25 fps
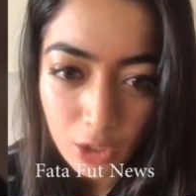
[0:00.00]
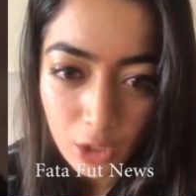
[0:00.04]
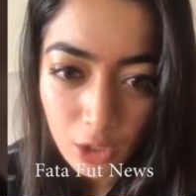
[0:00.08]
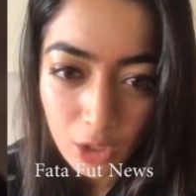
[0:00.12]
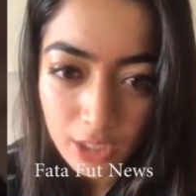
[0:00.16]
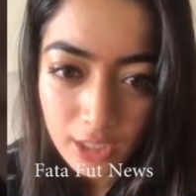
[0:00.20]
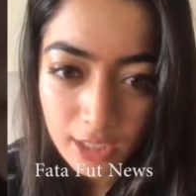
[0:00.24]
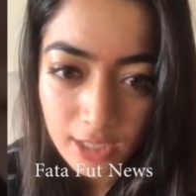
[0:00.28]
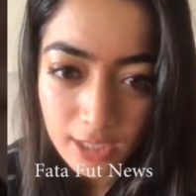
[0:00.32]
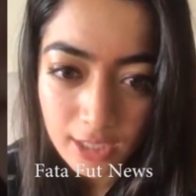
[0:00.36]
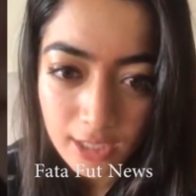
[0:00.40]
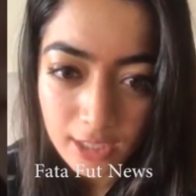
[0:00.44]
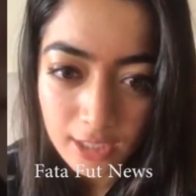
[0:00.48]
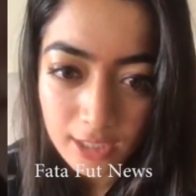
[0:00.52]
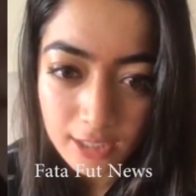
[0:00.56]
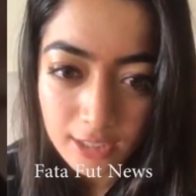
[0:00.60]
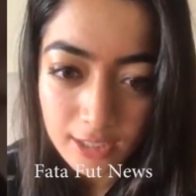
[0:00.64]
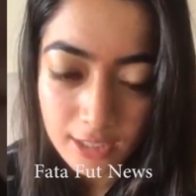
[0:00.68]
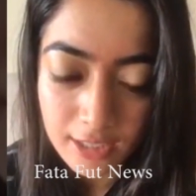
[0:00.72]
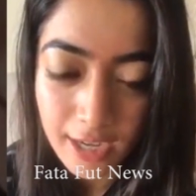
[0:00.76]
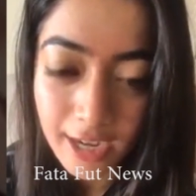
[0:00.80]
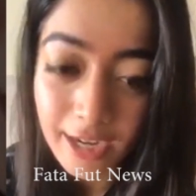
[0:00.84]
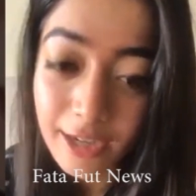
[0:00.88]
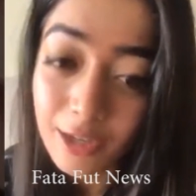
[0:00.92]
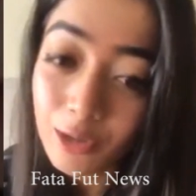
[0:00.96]
Talk in
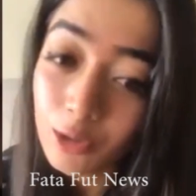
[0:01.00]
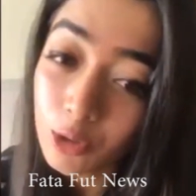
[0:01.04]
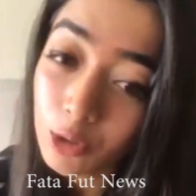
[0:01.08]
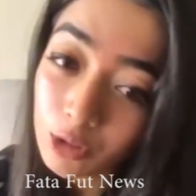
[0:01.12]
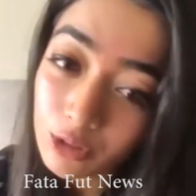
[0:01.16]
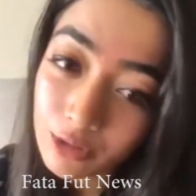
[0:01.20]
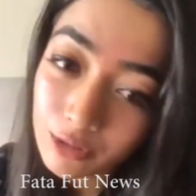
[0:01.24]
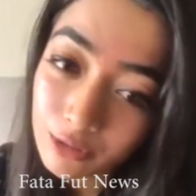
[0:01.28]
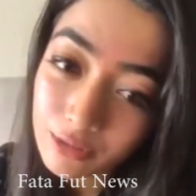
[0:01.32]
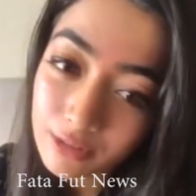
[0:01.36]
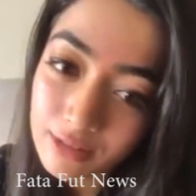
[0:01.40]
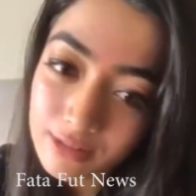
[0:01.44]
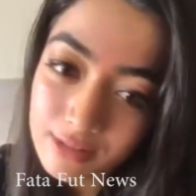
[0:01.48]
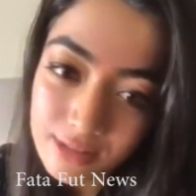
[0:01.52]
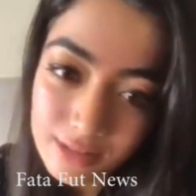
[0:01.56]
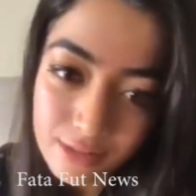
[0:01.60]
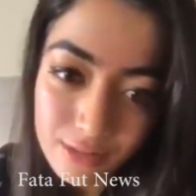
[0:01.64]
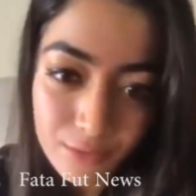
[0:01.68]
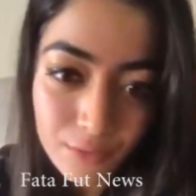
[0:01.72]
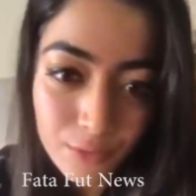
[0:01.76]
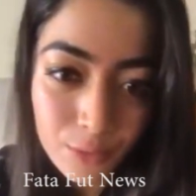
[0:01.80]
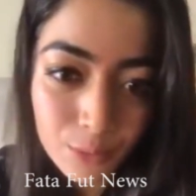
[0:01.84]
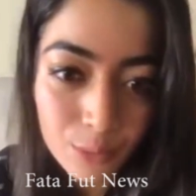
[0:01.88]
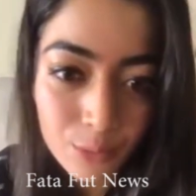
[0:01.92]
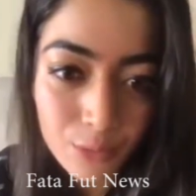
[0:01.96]
Kannada. I told you this
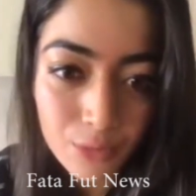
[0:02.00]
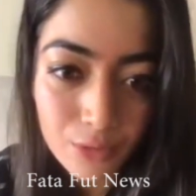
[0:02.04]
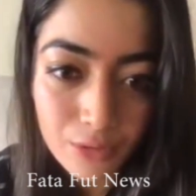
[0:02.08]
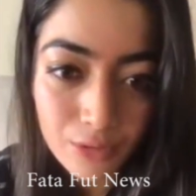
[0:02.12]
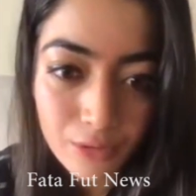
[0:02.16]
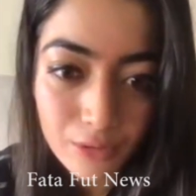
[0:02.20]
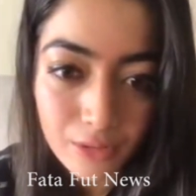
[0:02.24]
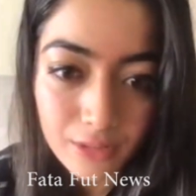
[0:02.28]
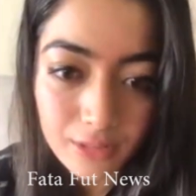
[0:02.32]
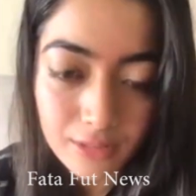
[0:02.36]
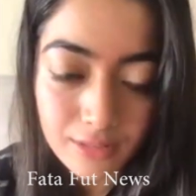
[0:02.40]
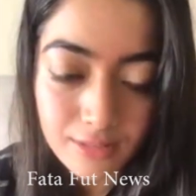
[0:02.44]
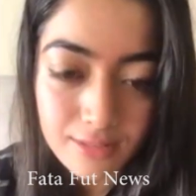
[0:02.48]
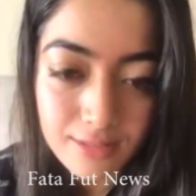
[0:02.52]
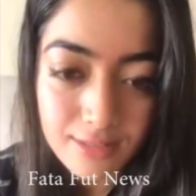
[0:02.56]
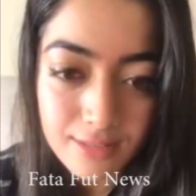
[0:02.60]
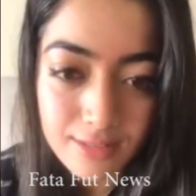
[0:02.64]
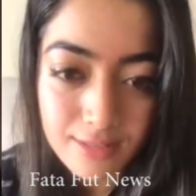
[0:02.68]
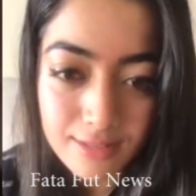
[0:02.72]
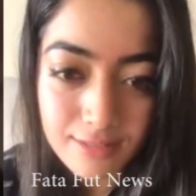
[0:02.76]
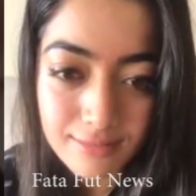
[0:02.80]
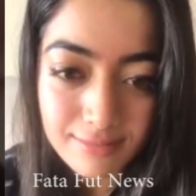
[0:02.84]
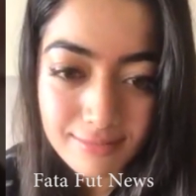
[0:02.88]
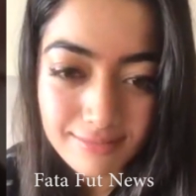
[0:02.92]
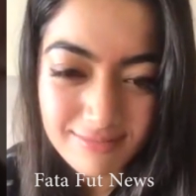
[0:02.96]
is for both the
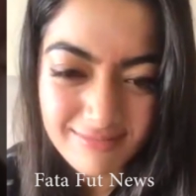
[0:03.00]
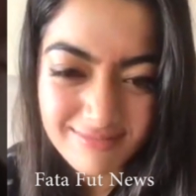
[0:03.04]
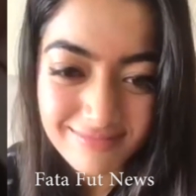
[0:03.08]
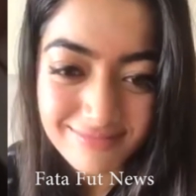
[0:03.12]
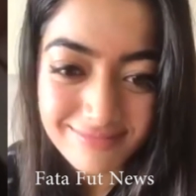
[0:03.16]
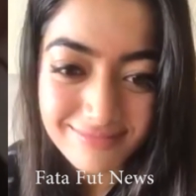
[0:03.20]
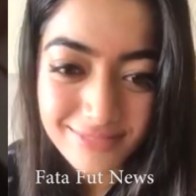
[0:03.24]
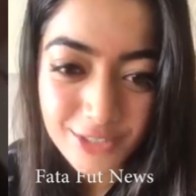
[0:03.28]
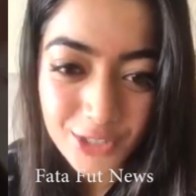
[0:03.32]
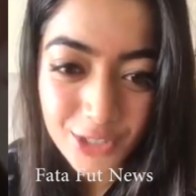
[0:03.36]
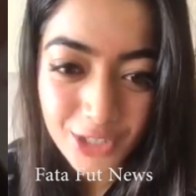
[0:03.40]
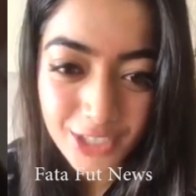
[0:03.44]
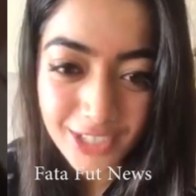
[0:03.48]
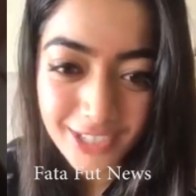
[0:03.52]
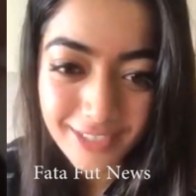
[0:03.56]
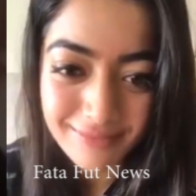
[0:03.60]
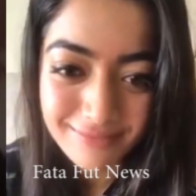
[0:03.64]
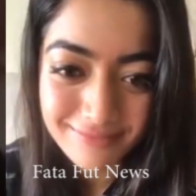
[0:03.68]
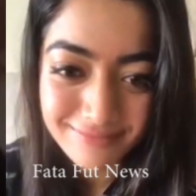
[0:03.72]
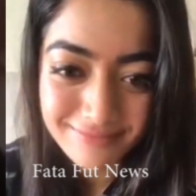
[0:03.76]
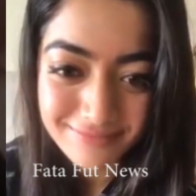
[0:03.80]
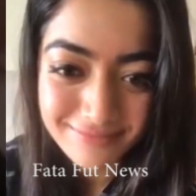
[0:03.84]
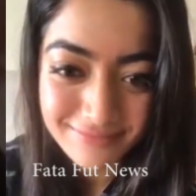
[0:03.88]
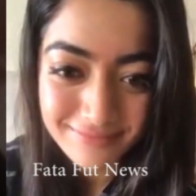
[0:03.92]
audience. Sorry.